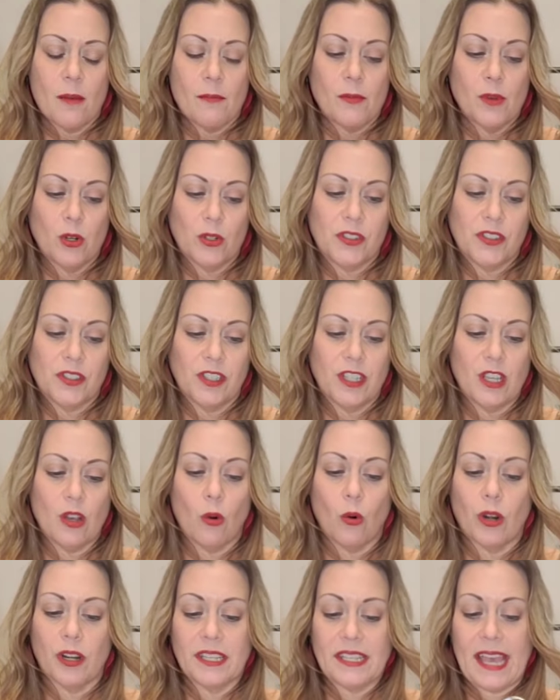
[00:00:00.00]
mostly
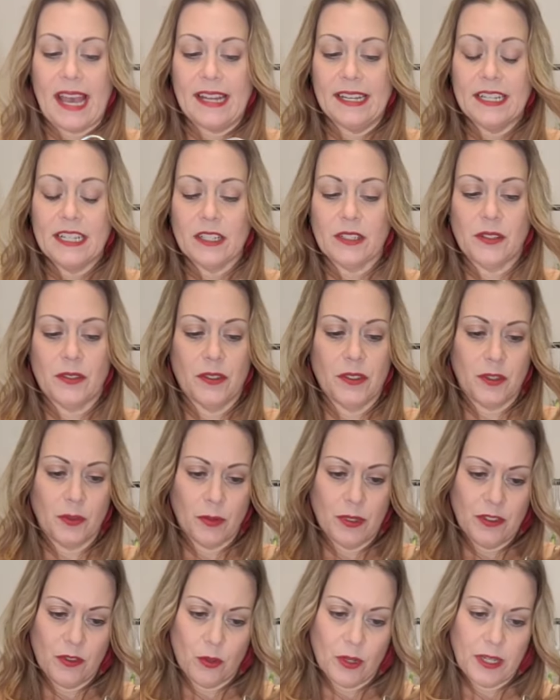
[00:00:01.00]
organic. So this
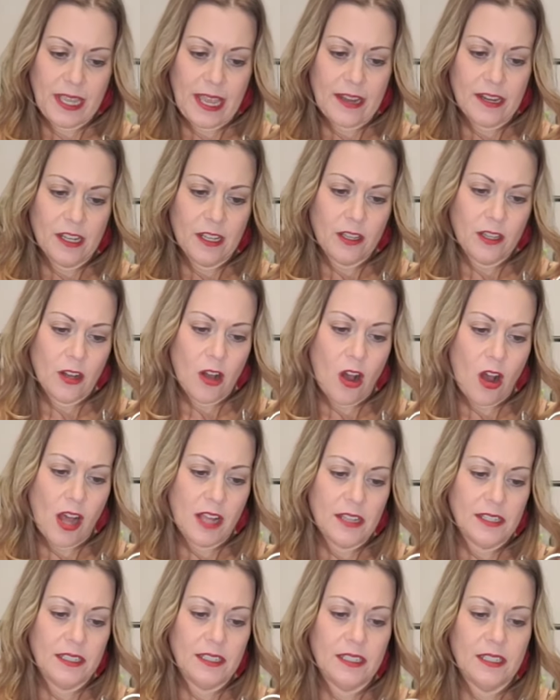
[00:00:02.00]
one's organic
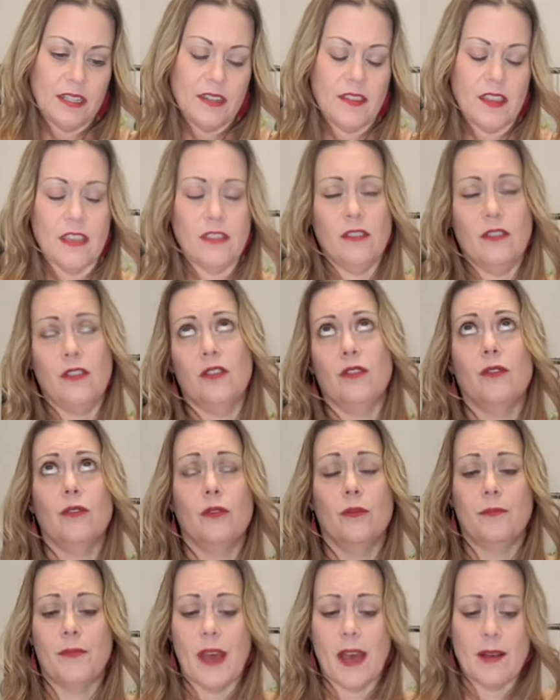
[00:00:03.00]
cotton. They
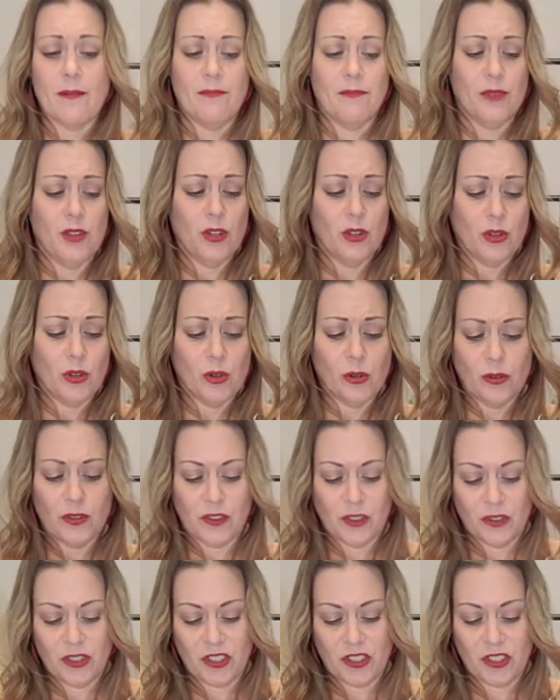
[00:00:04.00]
do bamboo. So